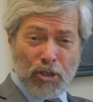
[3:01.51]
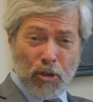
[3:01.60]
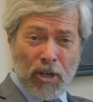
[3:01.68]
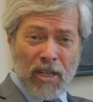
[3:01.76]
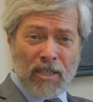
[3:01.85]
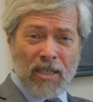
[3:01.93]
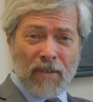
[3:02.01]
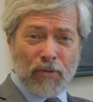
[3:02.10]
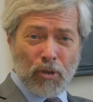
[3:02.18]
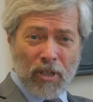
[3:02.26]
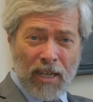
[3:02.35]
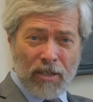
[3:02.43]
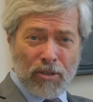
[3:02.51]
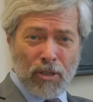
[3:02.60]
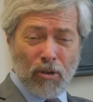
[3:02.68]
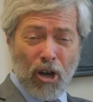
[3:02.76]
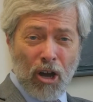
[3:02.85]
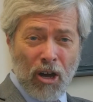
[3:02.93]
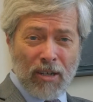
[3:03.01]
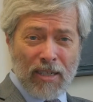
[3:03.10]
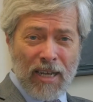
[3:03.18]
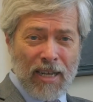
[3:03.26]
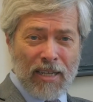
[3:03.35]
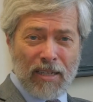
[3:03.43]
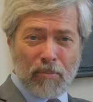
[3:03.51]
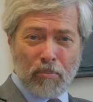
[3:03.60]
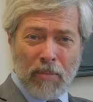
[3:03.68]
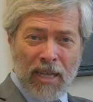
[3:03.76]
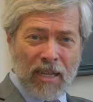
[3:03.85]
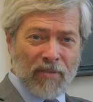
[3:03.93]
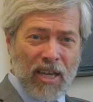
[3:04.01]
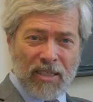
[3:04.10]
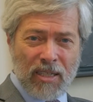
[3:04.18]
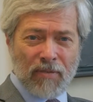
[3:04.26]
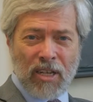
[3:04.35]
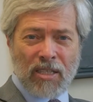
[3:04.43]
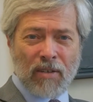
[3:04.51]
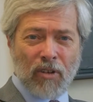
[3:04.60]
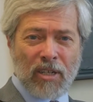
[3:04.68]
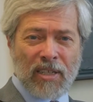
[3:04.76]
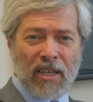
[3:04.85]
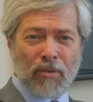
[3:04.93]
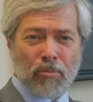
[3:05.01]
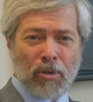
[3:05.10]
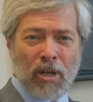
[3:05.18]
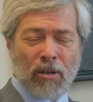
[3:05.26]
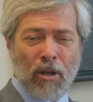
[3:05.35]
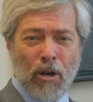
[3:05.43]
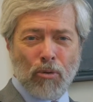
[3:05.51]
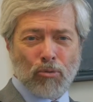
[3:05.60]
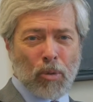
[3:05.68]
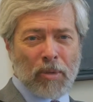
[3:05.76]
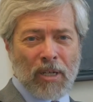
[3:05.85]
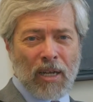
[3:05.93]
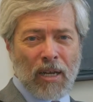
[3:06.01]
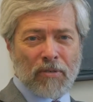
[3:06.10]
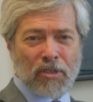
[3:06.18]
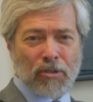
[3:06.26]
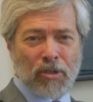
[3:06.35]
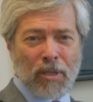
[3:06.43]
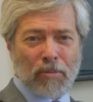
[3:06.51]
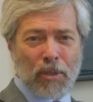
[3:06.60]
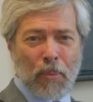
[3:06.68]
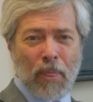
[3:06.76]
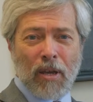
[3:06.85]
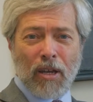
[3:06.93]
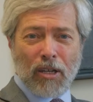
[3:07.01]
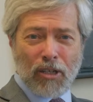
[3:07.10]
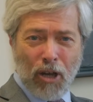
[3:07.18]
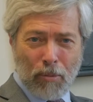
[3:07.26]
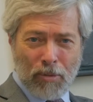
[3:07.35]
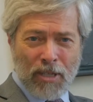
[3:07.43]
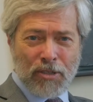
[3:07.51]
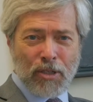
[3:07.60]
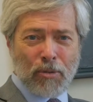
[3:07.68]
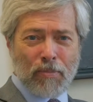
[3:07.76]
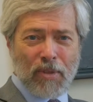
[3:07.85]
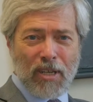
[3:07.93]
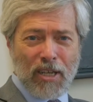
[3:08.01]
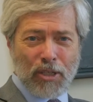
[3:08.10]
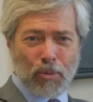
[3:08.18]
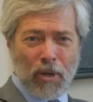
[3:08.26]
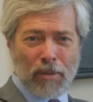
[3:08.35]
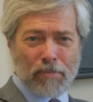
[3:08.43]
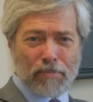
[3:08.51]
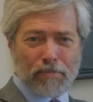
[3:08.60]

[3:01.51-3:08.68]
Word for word: join us if you'd like to online. Many of the activities of our day of prayer will be live streamed. God bless you, each one.